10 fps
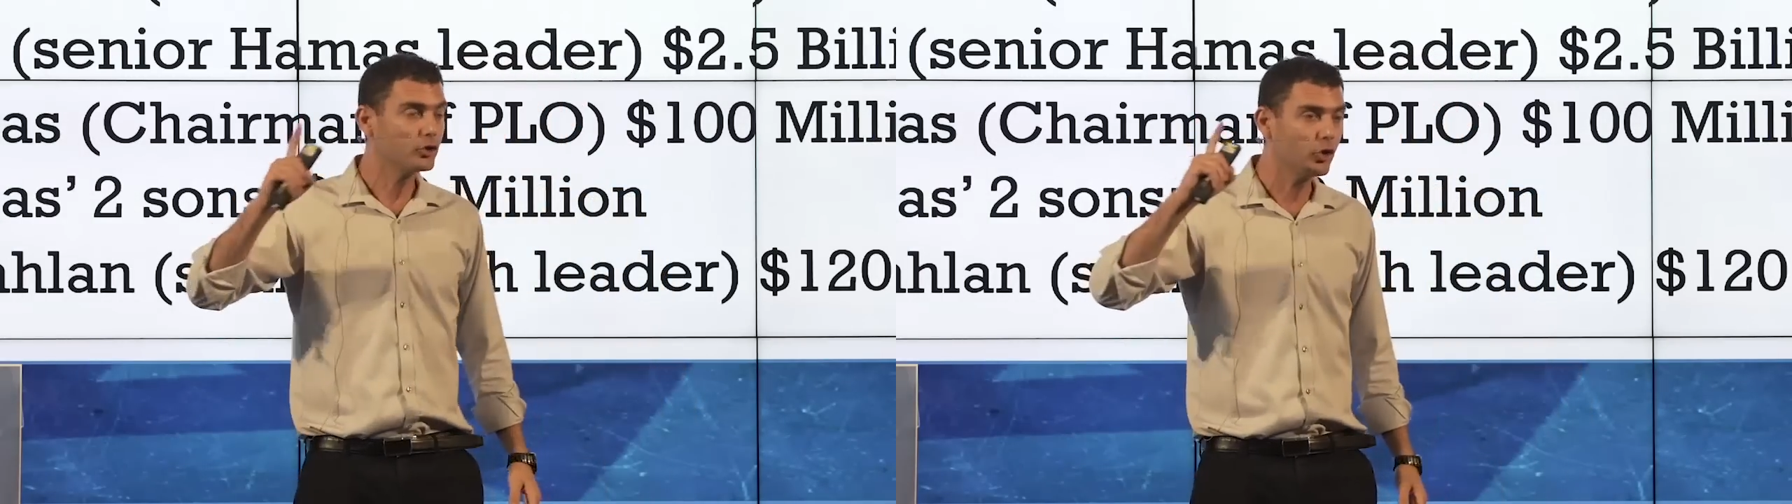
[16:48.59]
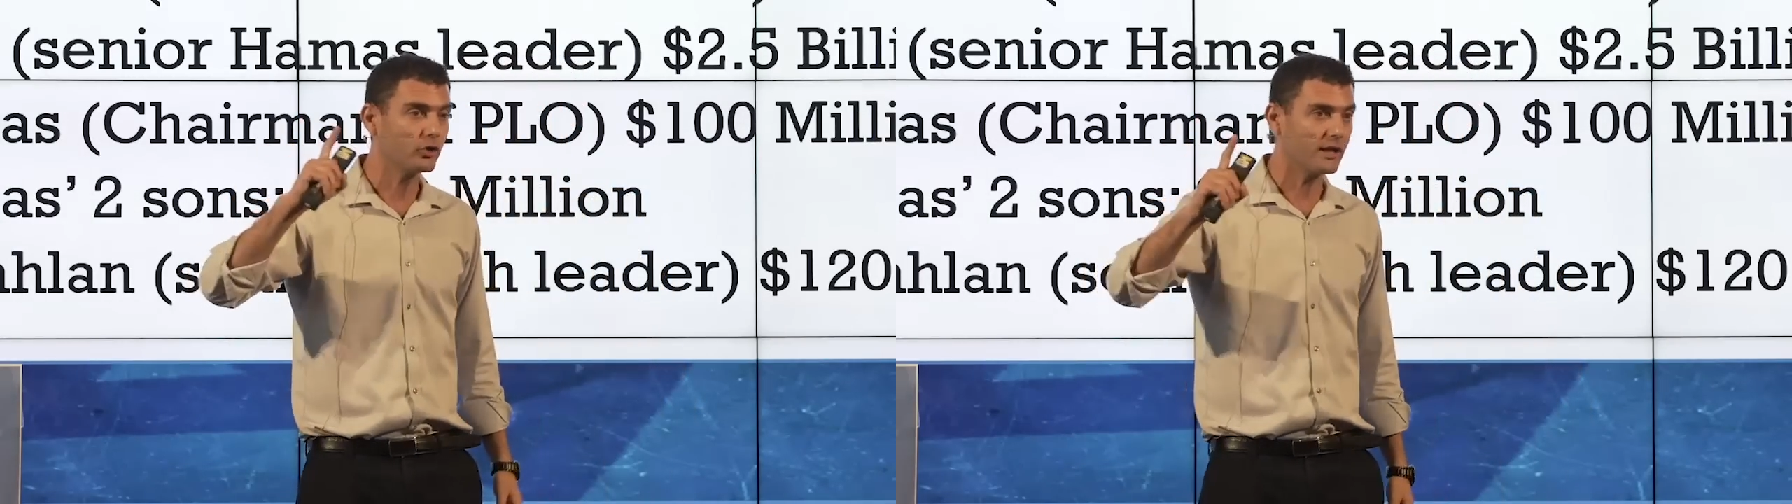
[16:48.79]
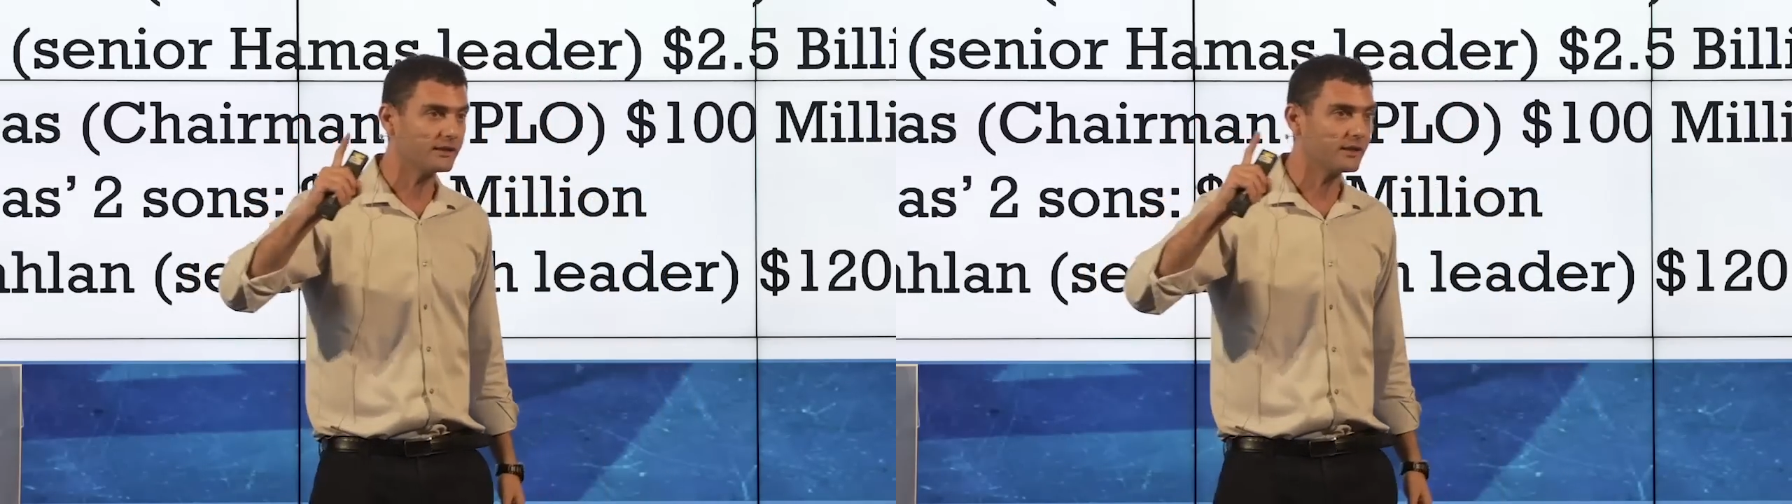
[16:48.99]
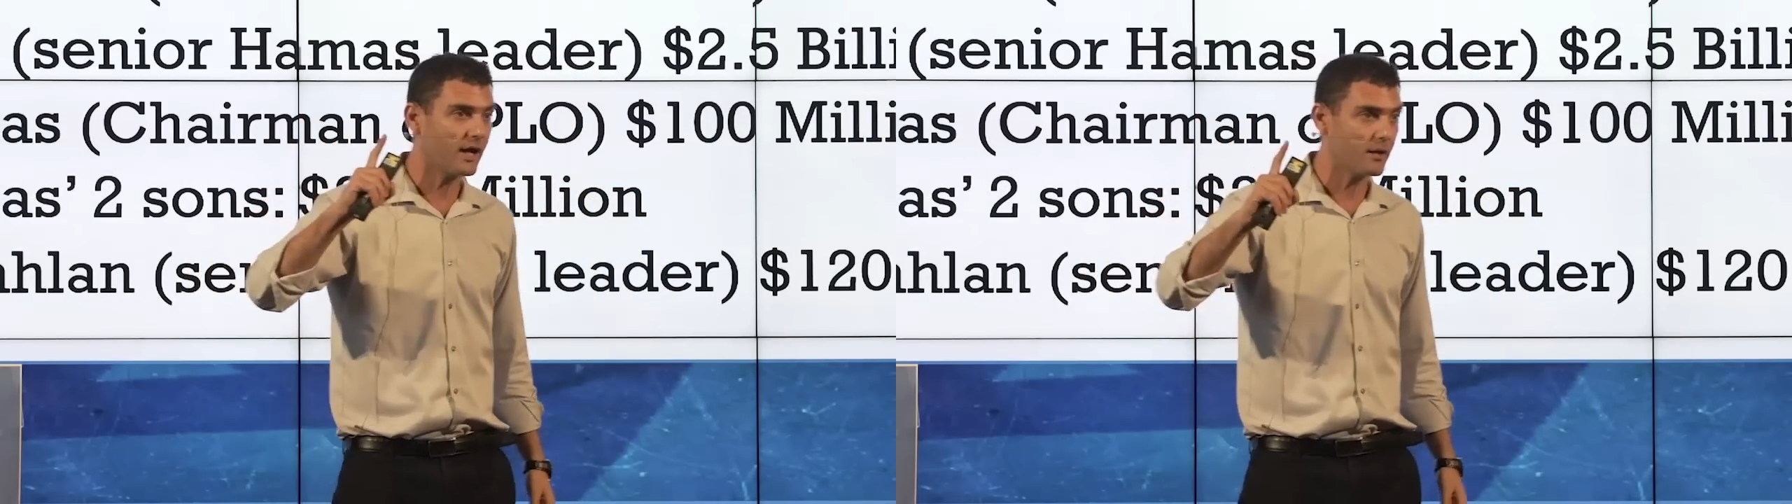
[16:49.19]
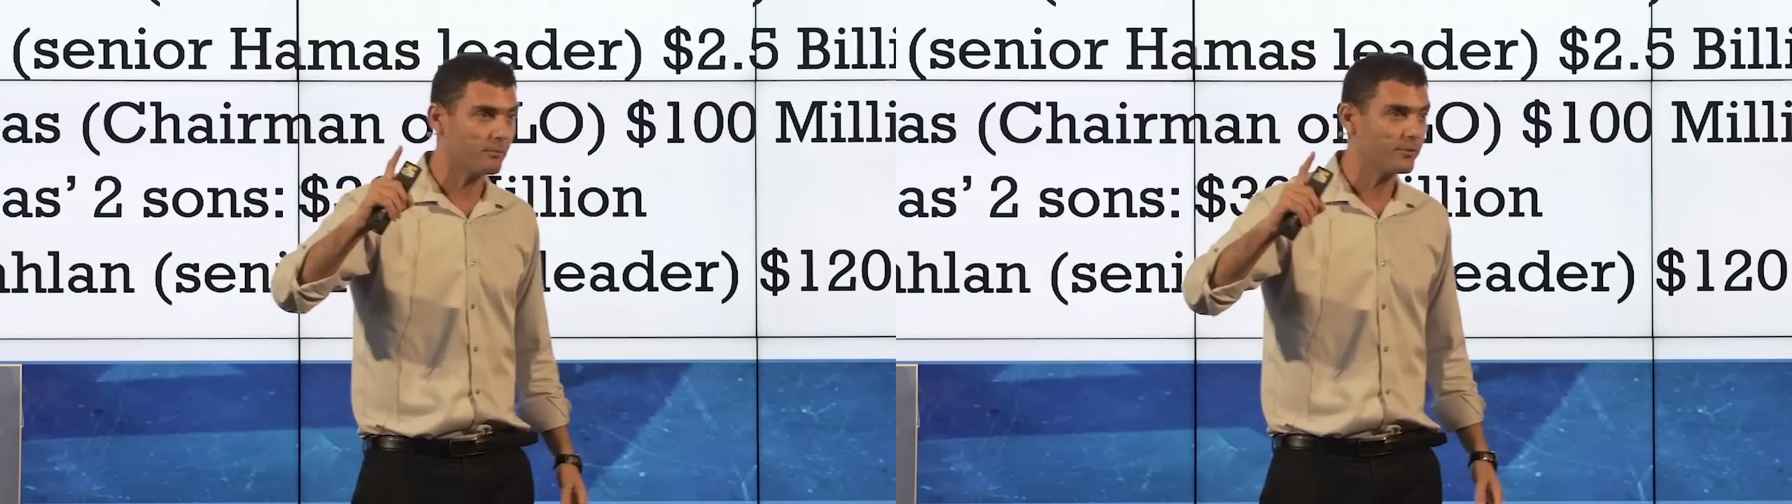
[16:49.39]
Donald
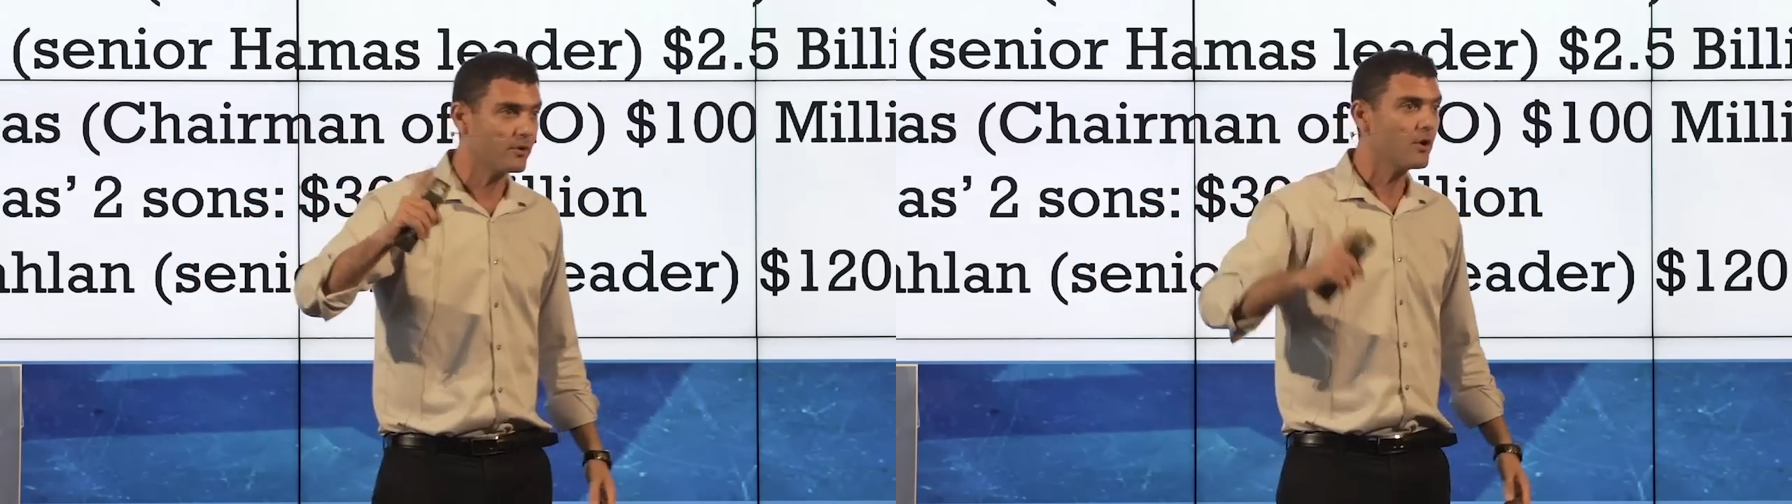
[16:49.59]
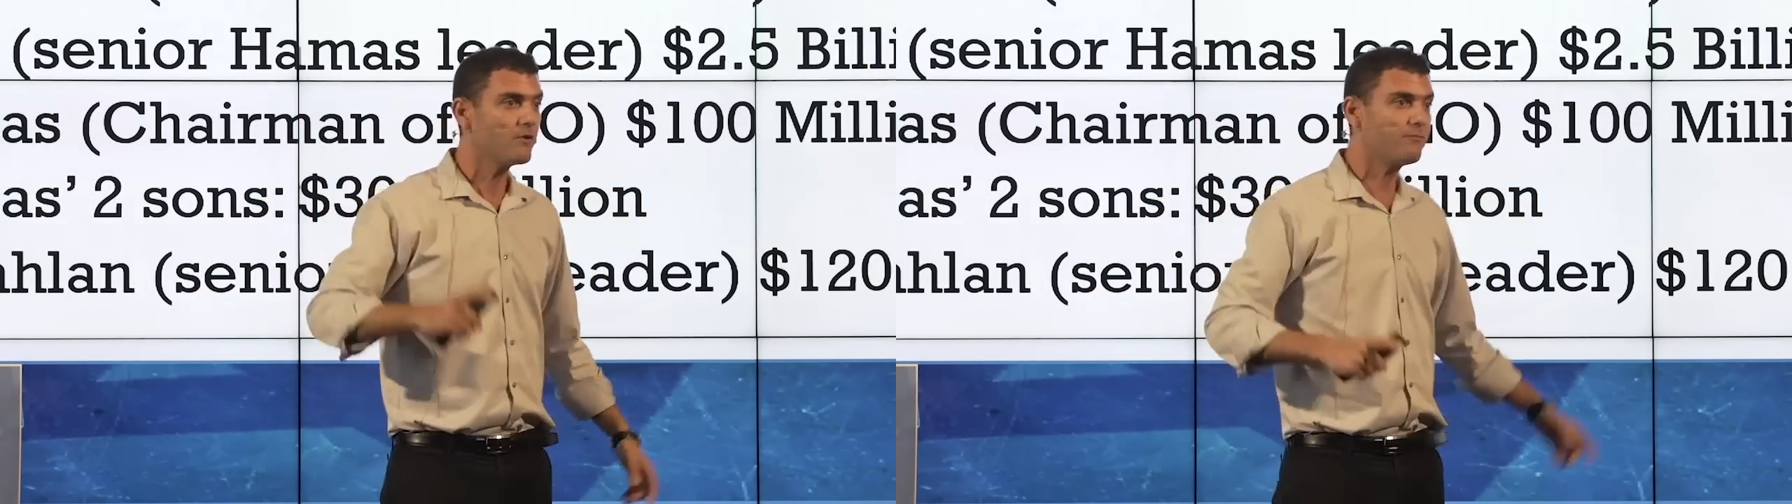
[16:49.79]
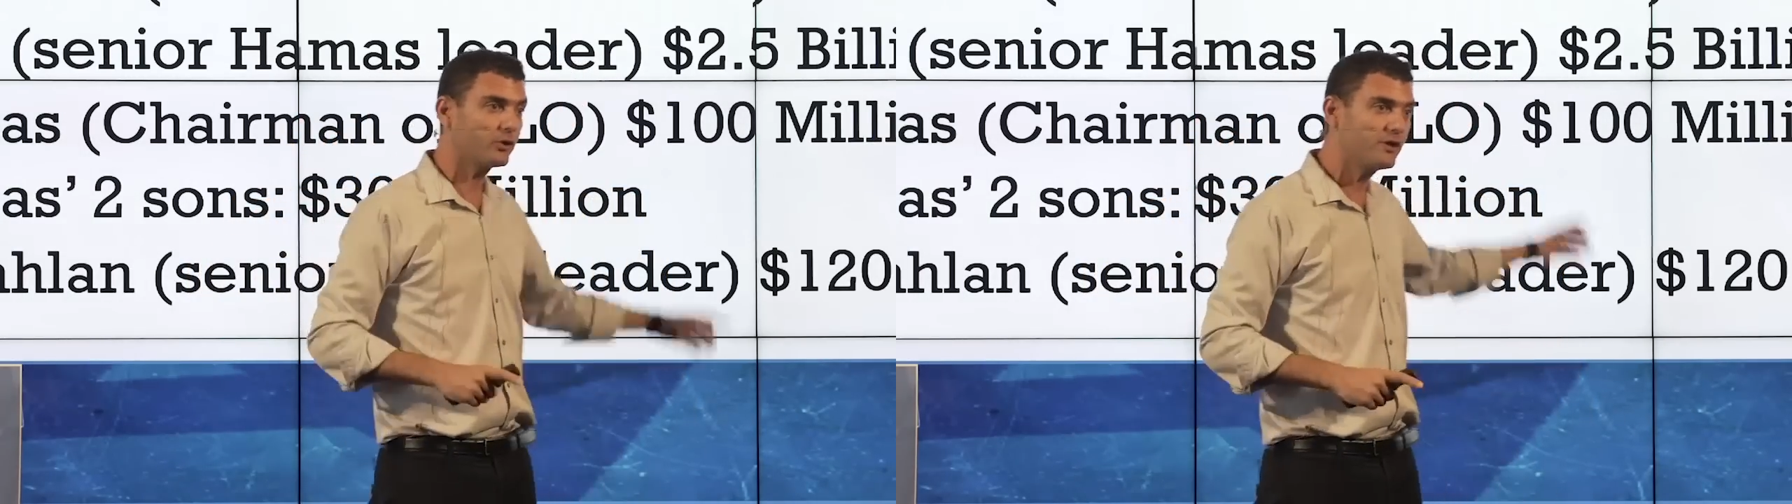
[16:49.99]
Trump for